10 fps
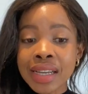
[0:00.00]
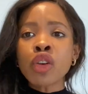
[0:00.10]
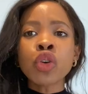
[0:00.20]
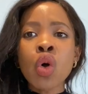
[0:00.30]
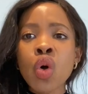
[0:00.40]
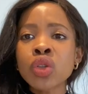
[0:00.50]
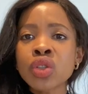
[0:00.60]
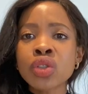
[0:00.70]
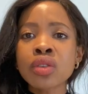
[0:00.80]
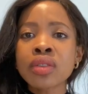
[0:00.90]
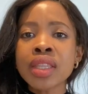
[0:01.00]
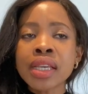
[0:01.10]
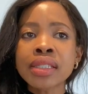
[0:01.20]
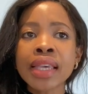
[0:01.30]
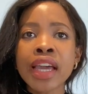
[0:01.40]
Of course,
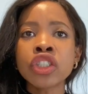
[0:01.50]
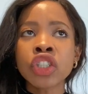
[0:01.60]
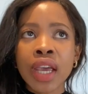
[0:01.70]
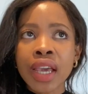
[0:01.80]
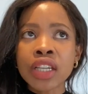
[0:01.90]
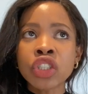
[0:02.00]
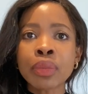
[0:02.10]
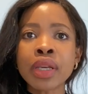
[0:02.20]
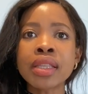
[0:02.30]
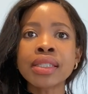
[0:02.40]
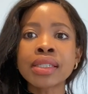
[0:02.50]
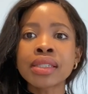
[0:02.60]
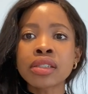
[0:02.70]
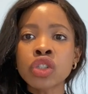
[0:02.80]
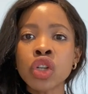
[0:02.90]
things can change. I mean, this is
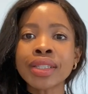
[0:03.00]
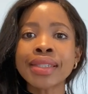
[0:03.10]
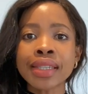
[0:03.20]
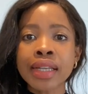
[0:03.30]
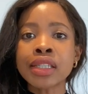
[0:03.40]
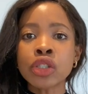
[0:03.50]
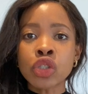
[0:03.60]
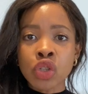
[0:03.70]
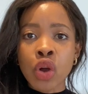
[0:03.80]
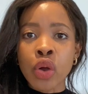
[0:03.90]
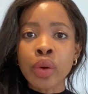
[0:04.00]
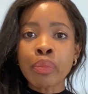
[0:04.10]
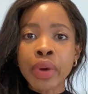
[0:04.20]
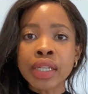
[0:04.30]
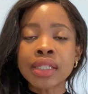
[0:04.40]
still not set in
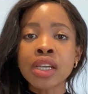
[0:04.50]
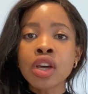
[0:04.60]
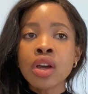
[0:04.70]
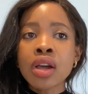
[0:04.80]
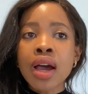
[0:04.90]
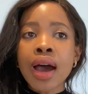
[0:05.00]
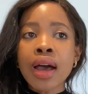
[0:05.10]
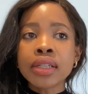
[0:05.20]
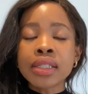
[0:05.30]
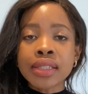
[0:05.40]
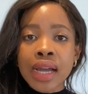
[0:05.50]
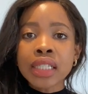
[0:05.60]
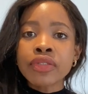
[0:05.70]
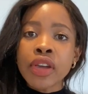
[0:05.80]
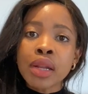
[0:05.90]
stone, but design
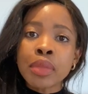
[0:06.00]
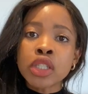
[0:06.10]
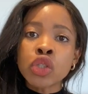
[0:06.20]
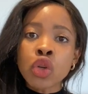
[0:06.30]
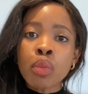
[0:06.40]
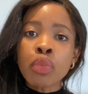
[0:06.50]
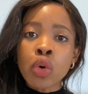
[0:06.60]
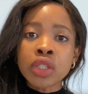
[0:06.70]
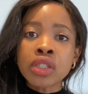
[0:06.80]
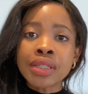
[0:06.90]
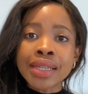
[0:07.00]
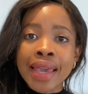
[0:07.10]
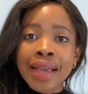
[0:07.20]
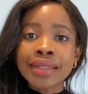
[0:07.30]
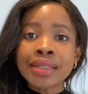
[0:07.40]
development, it's so important to
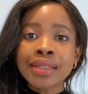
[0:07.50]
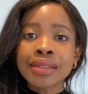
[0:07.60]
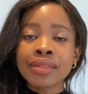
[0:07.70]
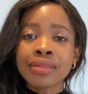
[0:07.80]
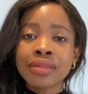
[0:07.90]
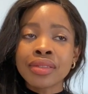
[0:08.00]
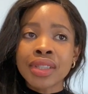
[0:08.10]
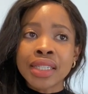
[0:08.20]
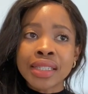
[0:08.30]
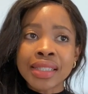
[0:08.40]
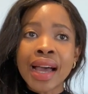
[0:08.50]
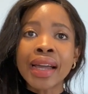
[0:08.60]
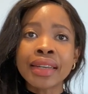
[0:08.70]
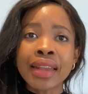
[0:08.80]
get the design